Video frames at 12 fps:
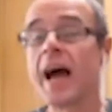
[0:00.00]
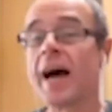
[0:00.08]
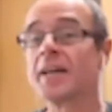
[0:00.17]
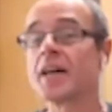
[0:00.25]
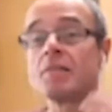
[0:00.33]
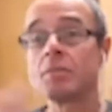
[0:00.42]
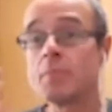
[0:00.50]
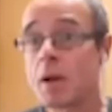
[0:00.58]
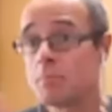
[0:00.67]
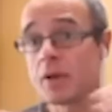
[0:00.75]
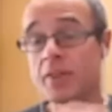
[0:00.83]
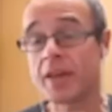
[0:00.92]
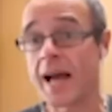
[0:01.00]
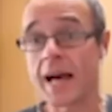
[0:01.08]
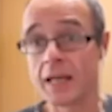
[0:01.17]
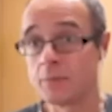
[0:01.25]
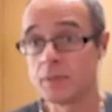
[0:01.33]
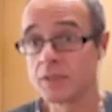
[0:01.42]
And I remember that
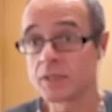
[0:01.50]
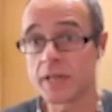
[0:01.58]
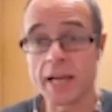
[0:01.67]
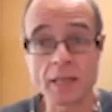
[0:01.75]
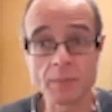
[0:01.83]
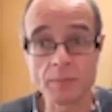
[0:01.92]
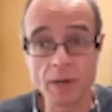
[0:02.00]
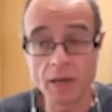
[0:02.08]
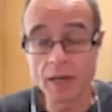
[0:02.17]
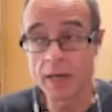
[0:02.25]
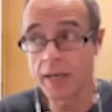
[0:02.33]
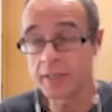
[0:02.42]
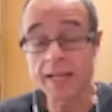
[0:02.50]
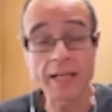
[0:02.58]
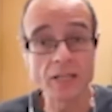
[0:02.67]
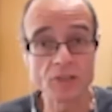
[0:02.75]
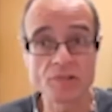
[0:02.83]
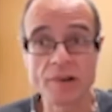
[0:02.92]
element in my
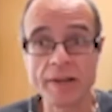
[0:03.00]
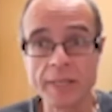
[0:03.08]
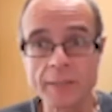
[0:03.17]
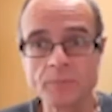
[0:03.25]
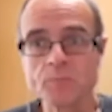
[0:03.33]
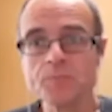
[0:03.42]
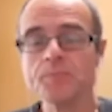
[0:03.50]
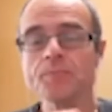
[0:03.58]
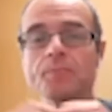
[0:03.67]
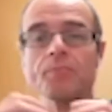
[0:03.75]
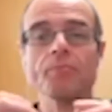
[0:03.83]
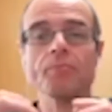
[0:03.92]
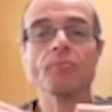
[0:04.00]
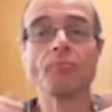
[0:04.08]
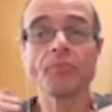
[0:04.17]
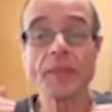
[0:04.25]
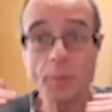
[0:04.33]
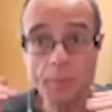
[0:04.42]
dental training.
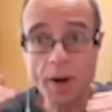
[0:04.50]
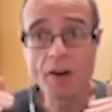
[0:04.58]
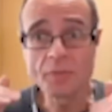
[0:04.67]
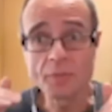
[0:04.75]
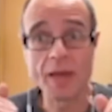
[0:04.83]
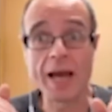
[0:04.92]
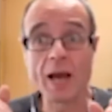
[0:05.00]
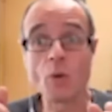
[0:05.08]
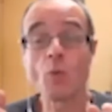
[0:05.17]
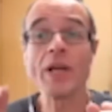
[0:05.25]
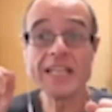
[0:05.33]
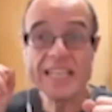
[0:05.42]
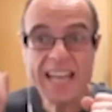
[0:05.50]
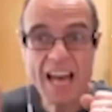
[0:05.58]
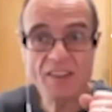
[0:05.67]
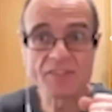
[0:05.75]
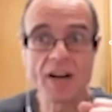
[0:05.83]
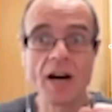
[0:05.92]
Apart from that, we
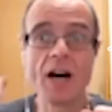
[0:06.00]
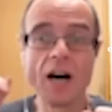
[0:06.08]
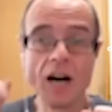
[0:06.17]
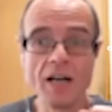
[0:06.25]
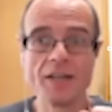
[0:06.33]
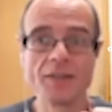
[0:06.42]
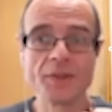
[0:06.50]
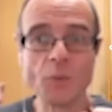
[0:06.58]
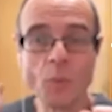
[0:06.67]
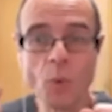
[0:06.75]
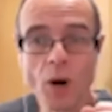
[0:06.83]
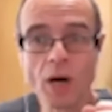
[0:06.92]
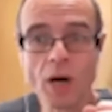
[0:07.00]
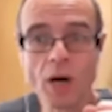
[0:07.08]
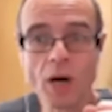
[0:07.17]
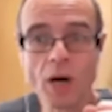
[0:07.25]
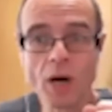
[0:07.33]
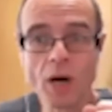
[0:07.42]
never heard the
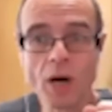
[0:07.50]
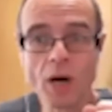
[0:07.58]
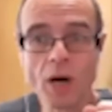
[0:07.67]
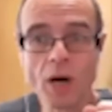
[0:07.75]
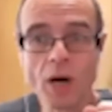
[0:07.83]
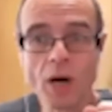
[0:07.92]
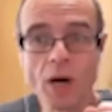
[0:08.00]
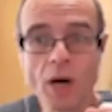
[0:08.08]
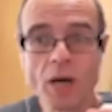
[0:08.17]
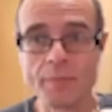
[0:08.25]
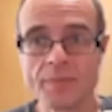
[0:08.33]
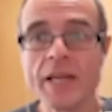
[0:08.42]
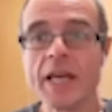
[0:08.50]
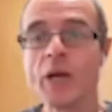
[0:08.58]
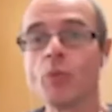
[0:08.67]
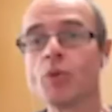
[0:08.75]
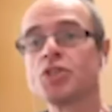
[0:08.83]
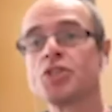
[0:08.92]
word. It
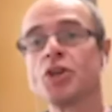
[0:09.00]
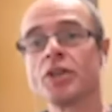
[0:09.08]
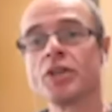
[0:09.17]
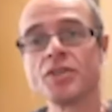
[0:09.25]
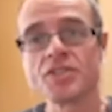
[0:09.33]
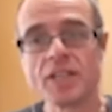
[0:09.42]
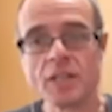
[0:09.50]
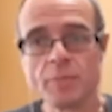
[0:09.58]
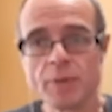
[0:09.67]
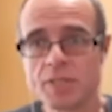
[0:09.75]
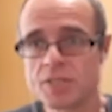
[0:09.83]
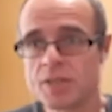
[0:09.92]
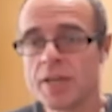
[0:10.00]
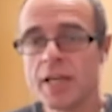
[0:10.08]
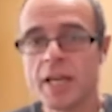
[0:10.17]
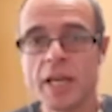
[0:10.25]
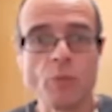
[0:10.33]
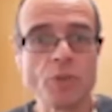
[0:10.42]
was not in the syllabus.
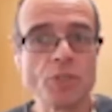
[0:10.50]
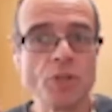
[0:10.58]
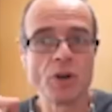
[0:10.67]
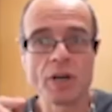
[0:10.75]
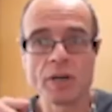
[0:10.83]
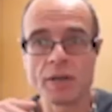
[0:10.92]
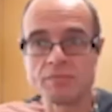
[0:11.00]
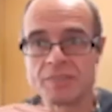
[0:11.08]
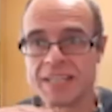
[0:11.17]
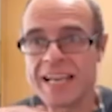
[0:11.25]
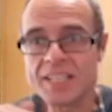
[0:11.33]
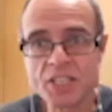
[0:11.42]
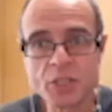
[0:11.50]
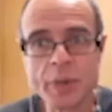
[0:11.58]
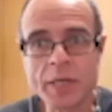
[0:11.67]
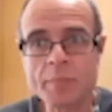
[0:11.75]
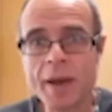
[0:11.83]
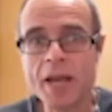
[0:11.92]
It not
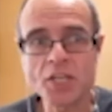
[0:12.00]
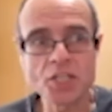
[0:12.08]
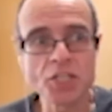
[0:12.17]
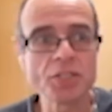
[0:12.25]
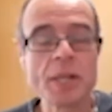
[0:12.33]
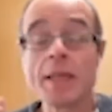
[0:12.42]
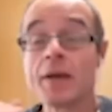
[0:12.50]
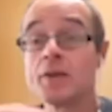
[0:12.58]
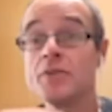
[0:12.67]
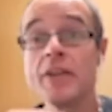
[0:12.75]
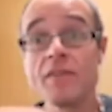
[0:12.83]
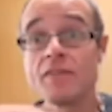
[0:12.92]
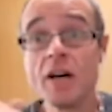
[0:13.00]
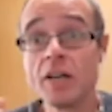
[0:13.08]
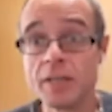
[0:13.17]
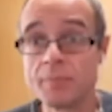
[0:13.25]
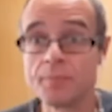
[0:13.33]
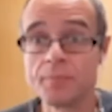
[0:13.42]
related to any patient.
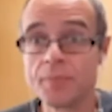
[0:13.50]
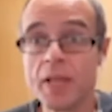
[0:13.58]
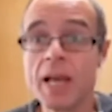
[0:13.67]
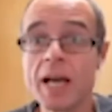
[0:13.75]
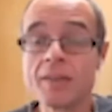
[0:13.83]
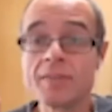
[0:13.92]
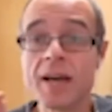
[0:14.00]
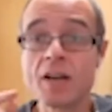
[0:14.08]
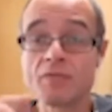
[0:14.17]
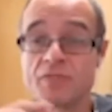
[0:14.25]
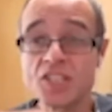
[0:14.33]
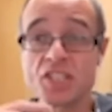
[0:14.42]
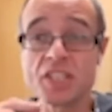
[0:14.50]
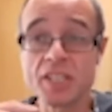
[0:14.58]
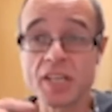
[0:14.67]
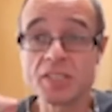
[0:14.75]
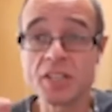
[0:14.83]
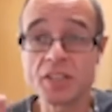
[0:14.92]
Never heard it. And that I
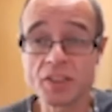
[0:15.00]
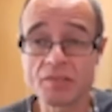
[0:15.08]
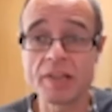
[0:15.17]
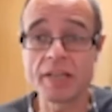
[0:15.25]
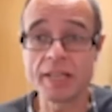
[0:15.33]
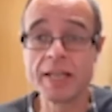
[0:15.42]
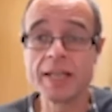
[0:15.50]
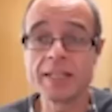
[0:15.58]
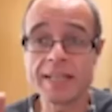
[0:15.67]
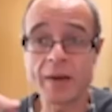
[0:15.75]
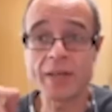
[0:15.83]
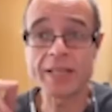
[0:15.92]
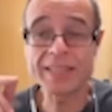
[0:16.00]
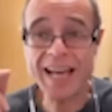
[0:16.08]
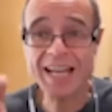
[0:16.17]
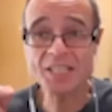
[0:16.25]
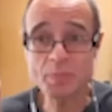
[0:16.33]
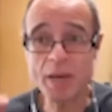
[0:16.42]
finished in 93. Now, in
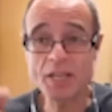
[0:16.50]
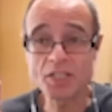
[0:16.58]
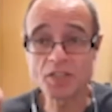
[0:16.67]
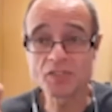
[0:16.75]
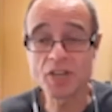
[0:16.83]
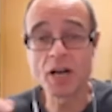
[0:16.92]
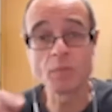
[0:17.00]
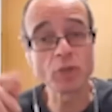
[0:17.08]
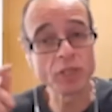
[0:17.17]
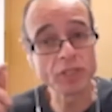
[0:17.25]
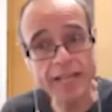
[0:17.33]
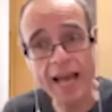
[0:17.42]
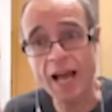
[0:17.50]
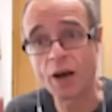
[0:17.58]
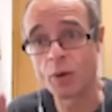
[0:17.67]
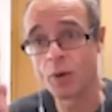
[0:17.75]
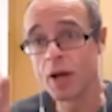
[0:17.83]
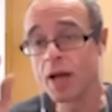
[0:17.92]
that space of time till
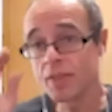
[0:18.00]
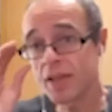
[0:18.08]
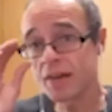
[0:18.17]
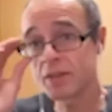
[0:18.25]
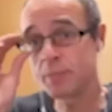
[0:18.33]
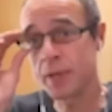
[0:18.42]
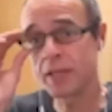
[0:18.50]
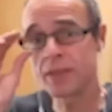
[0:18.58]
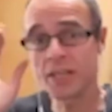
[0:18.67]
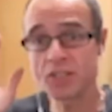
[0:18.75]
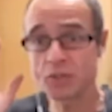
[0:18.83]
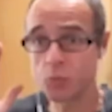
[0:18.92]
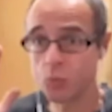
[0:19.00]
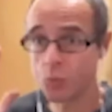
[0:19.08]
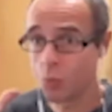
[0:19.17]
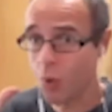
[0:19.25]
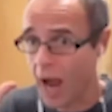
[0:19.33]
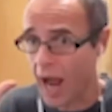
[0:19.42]
now, there has been this
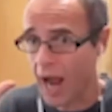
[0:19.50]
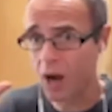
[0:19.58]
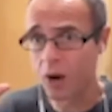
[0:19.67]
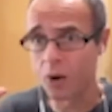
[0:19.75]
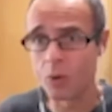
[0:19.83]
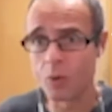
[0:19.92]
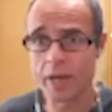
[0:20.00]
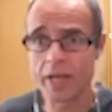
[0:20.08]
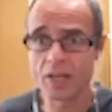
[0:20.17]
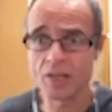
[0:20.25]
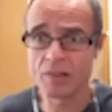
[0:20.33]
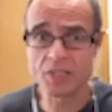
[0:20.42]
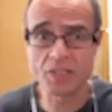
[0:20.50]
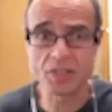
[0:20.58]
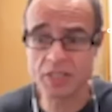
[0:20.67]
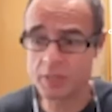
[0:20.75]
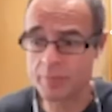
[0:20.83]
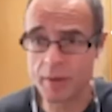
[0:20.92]
wow increase in
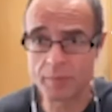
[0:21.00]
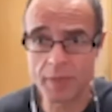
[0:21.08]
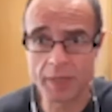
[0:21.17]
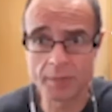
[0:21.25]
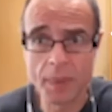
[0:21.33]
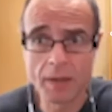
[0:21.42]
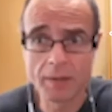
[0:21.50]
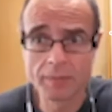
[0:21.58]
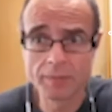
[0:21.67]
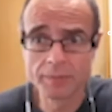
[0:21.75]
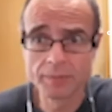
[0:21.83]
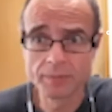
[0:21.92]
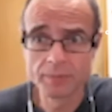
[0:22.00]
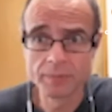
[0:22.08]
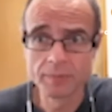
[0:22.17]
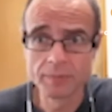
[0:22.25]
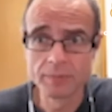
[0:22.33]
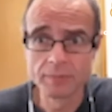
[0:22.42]
sleep apnea.
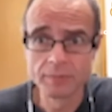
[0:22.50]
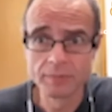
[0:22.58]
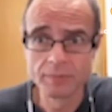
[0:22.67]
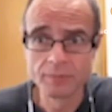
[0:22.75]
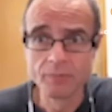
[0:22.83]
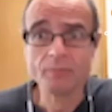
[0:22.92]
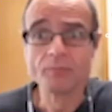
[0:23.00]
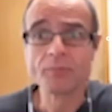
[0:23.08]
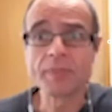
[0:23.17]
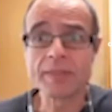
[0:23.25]
Yep. Yeah.